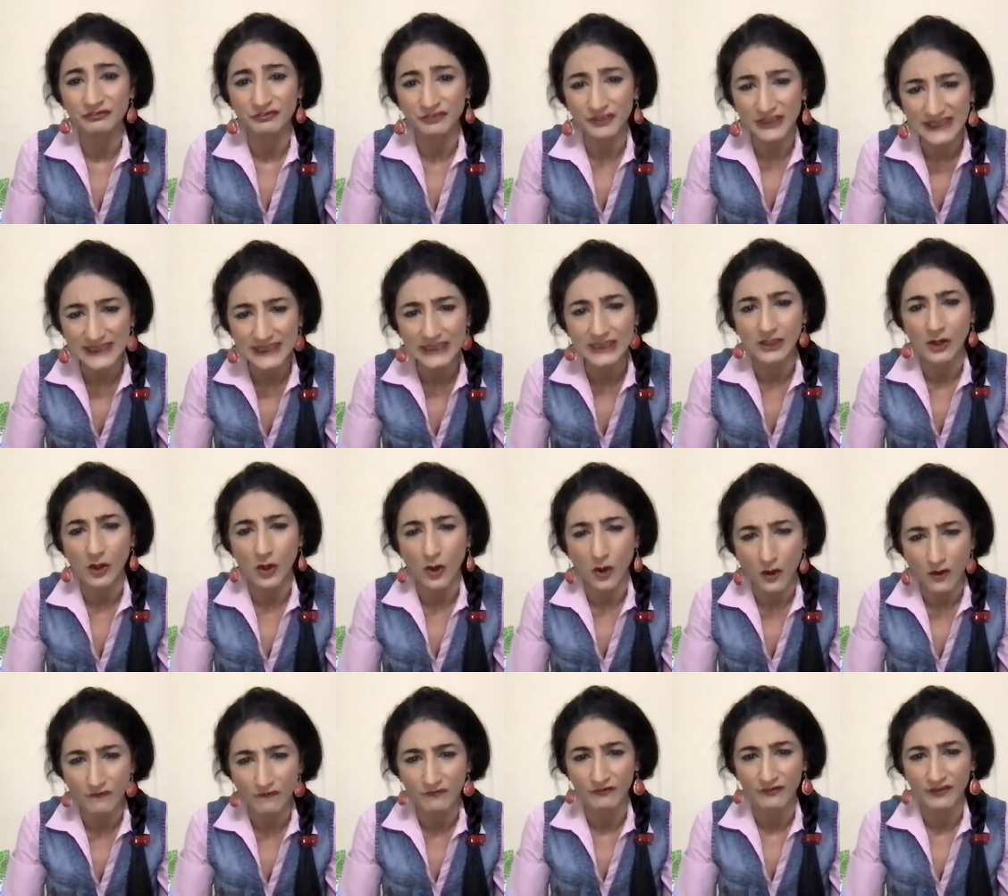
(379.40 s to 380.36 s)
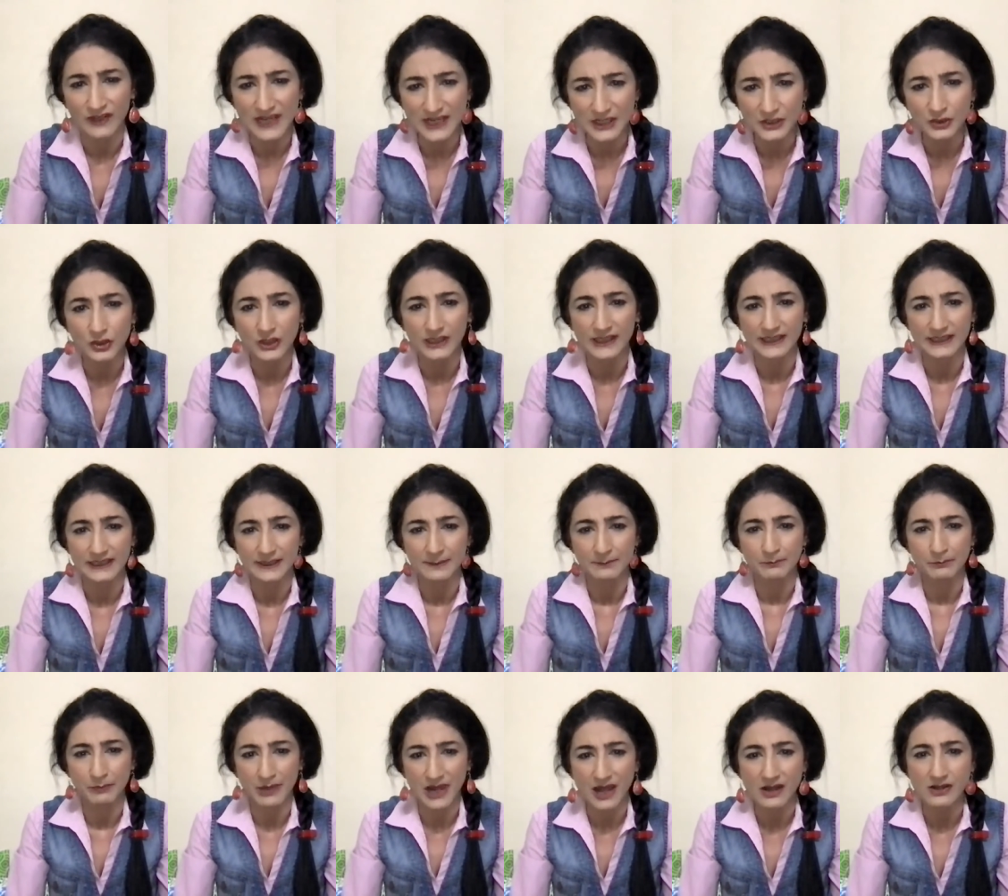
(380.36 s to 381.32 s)
feed off literally the
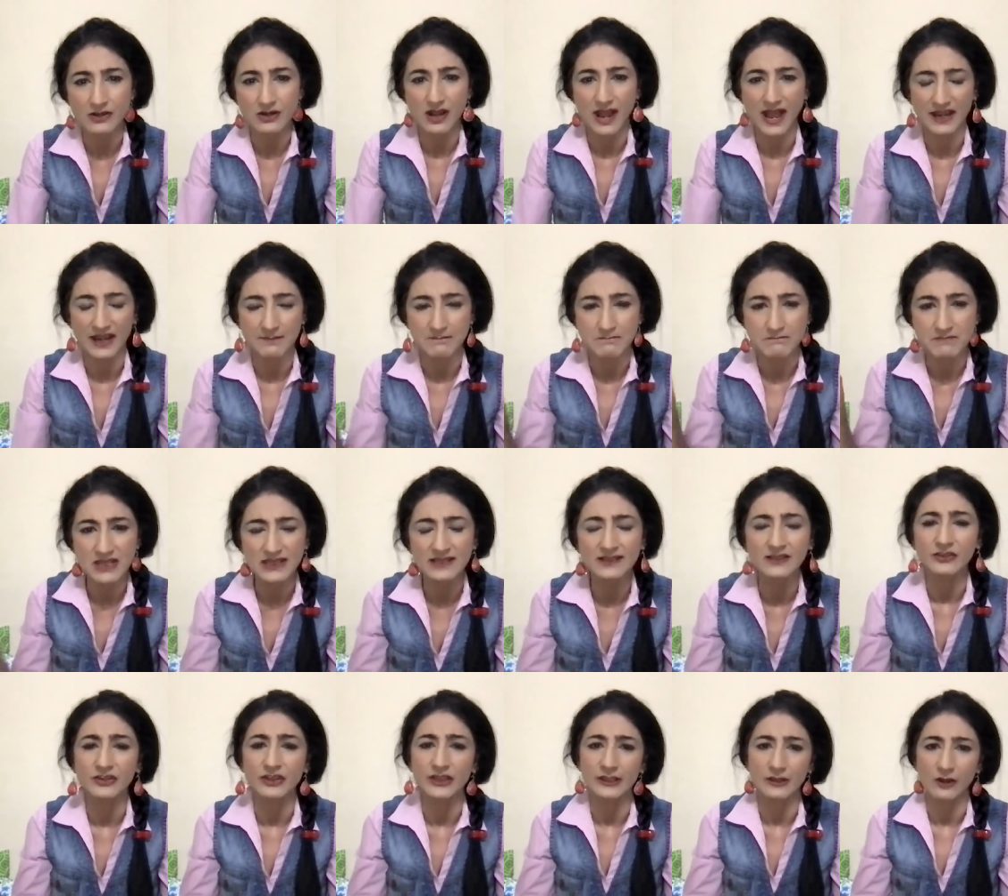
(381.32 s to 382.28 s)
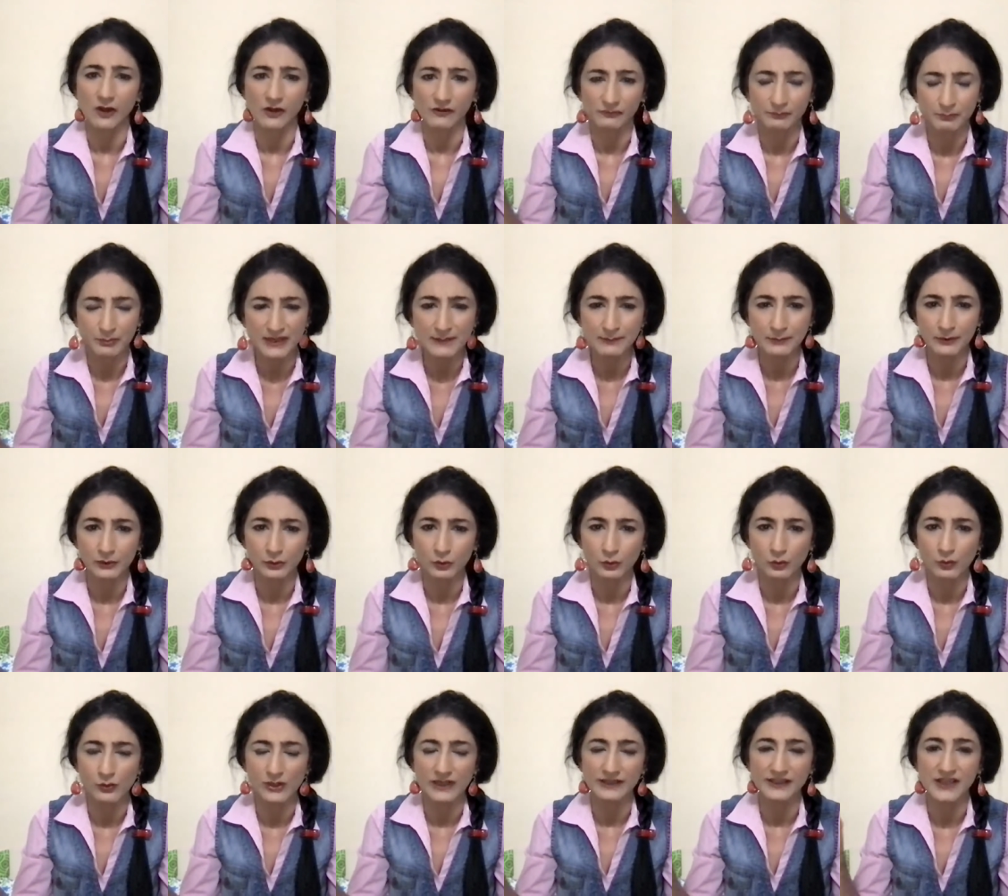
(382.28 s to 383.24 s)
blood and misery of people
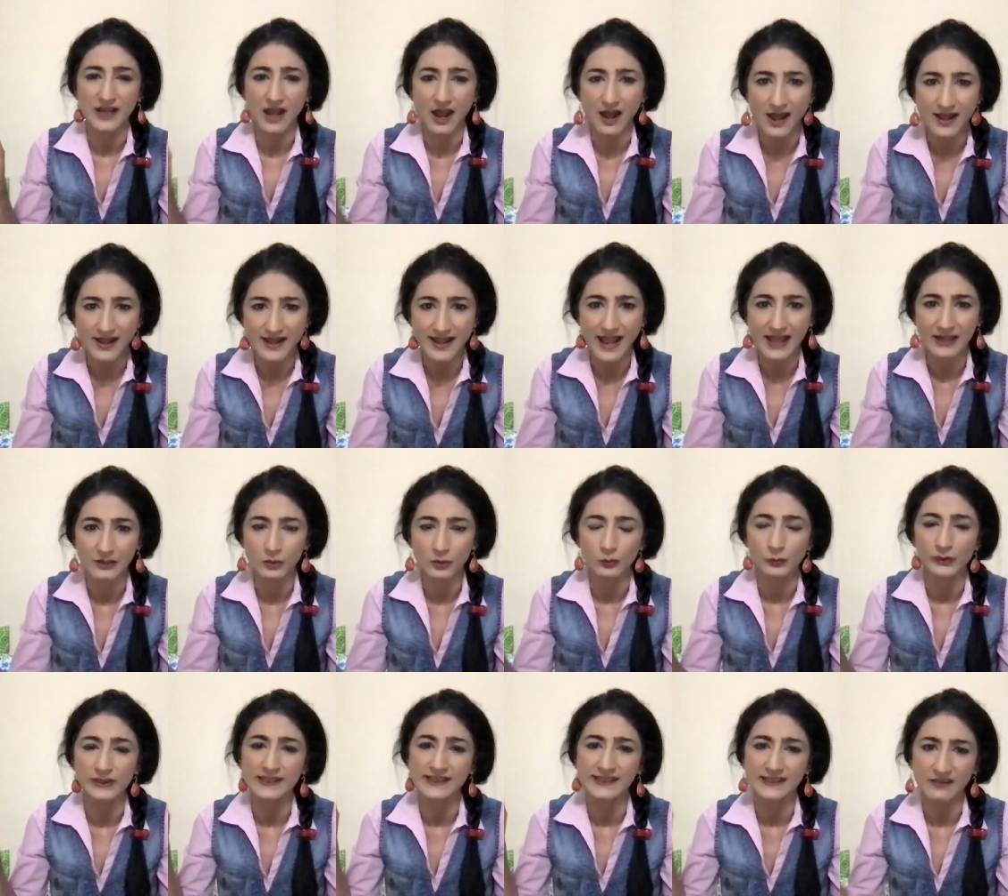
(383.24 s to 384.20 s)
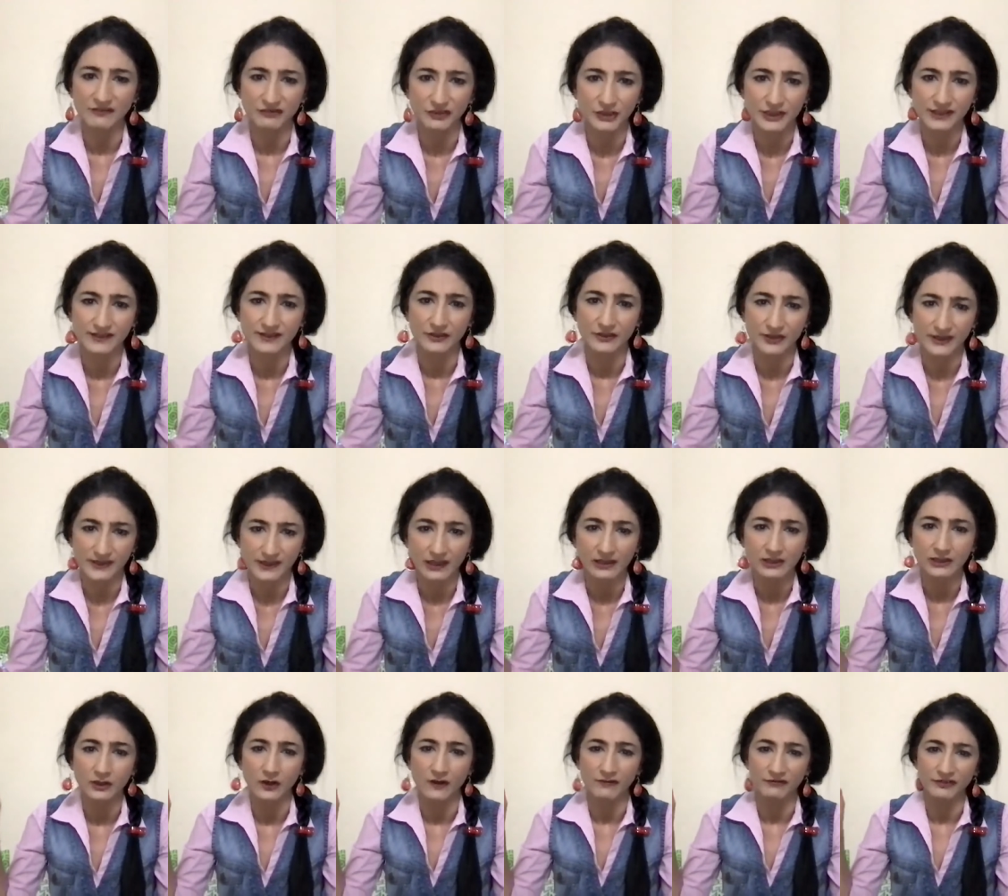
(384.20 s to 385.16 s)
who will die and who will suffer as a
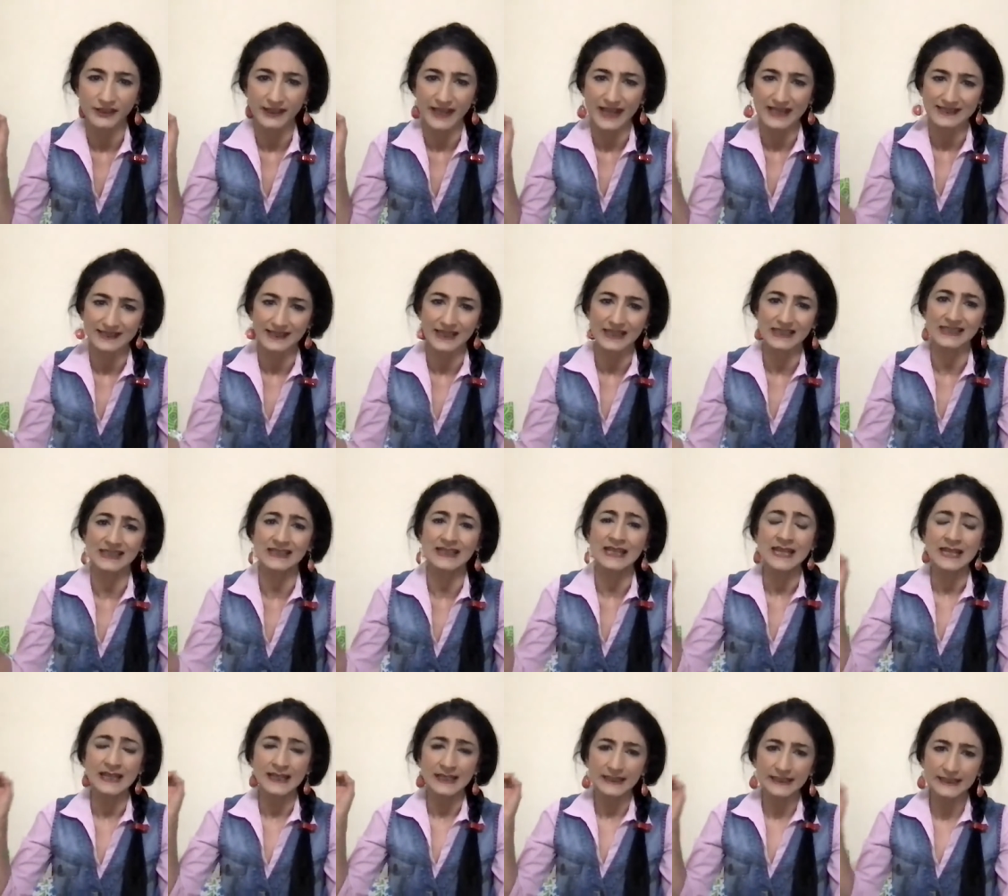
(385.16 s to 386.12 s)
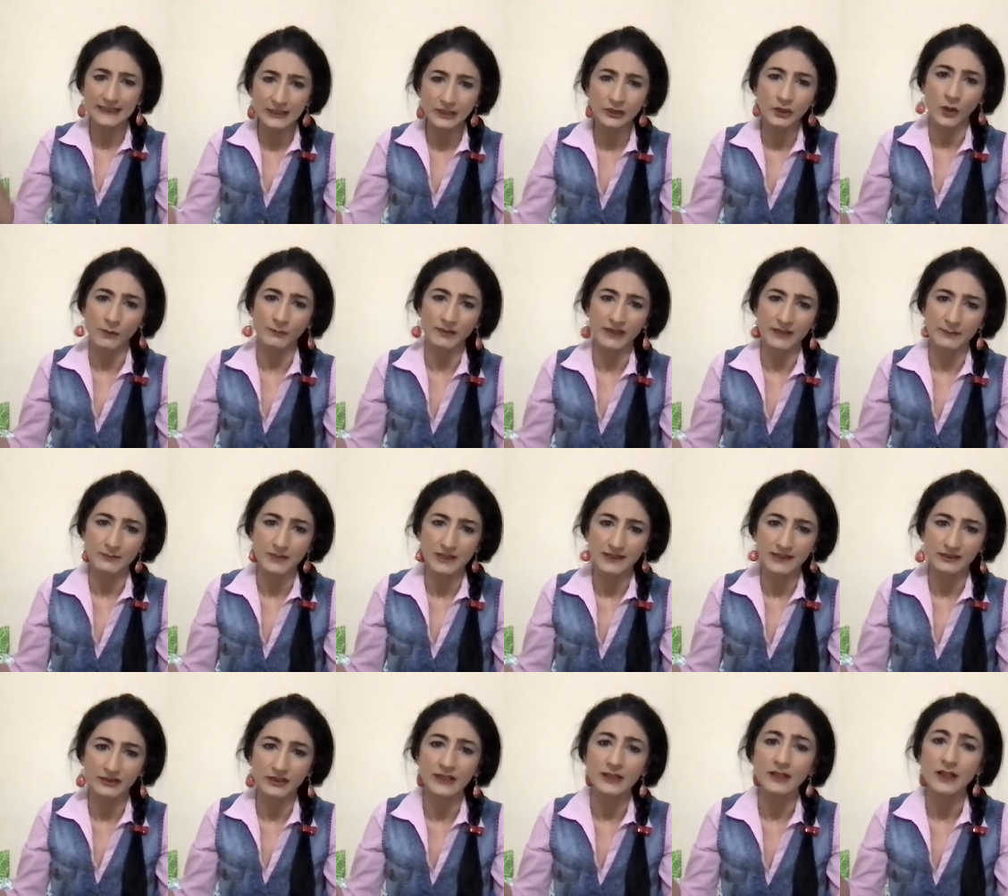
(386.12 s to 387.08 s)
result of the cascading economic
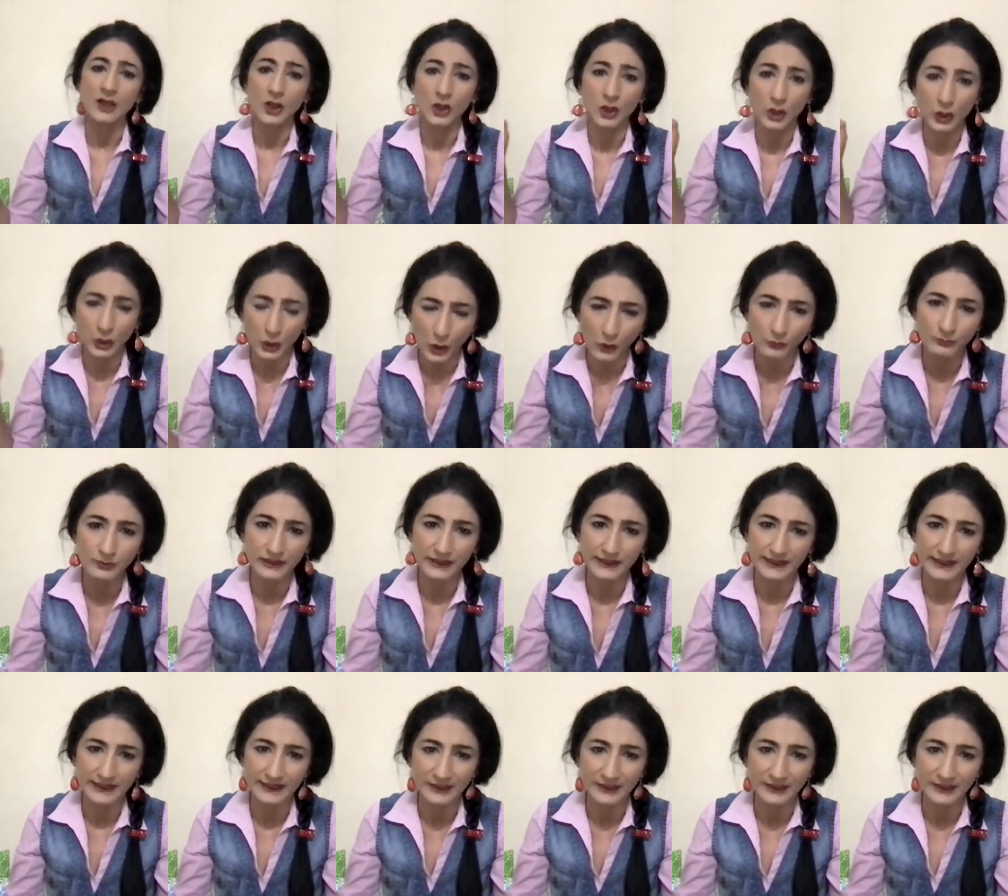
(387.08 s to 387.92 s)
misery globally,